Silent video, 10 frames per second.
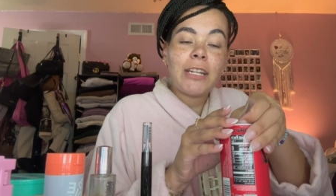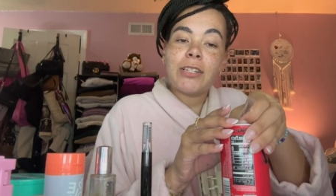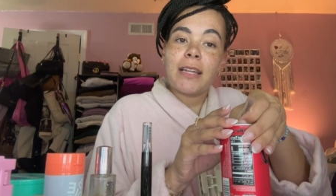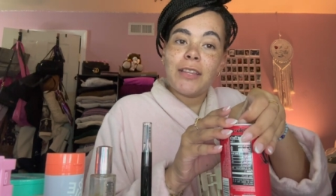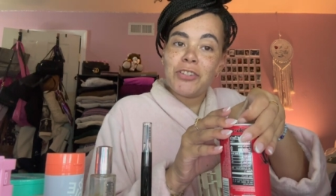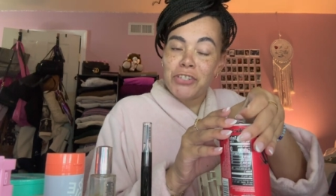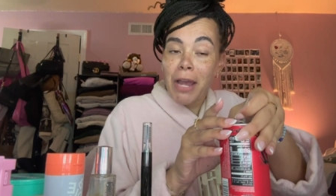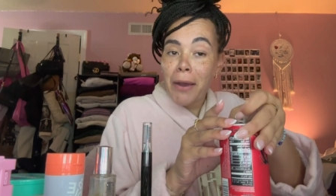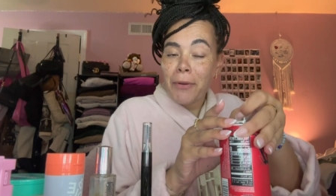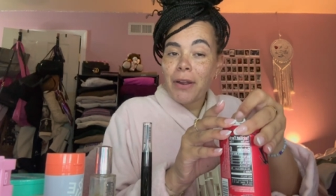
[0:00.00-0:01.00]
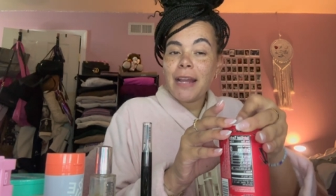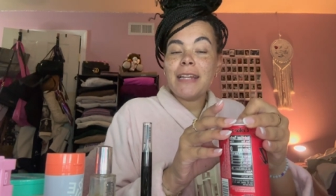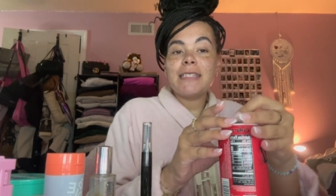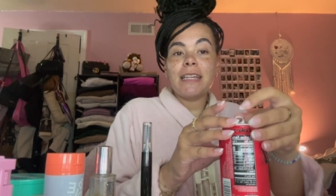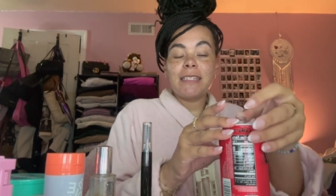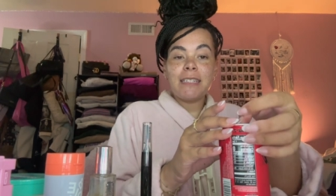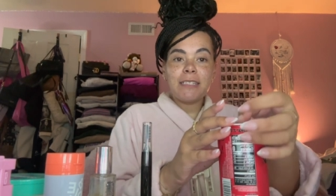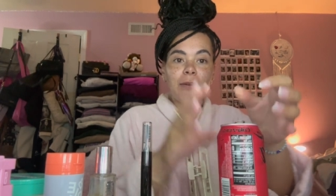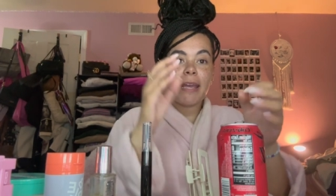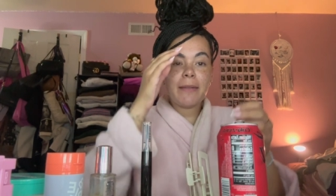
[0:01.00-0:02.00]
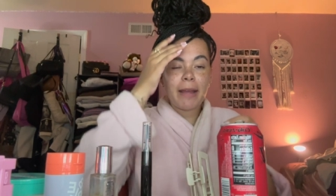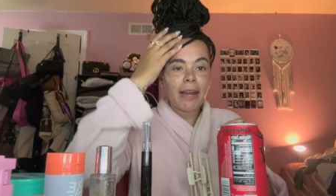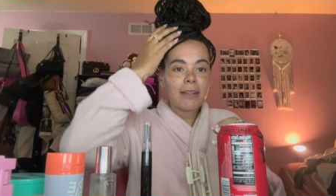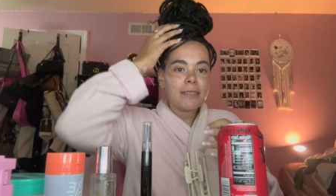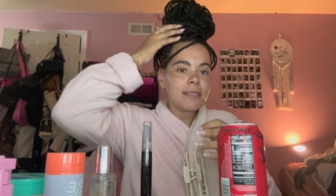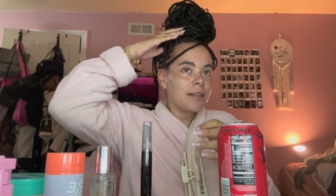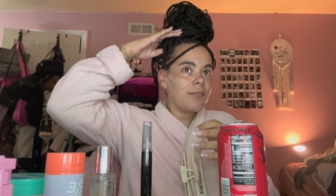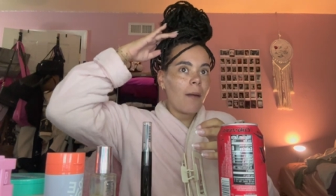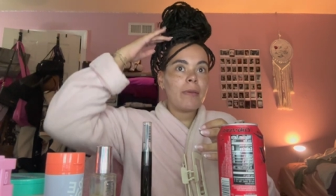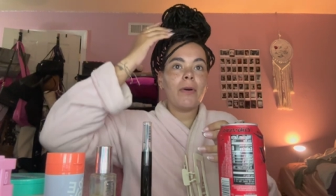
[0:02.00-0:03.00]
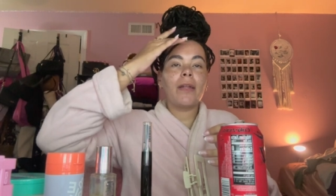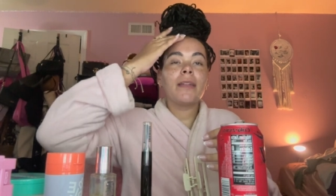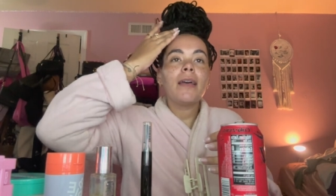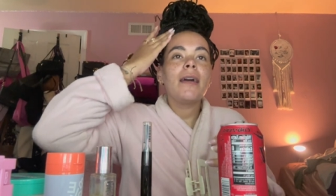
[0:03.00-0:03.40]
just got out the shower it is like 608 my hair's in this like floppy bun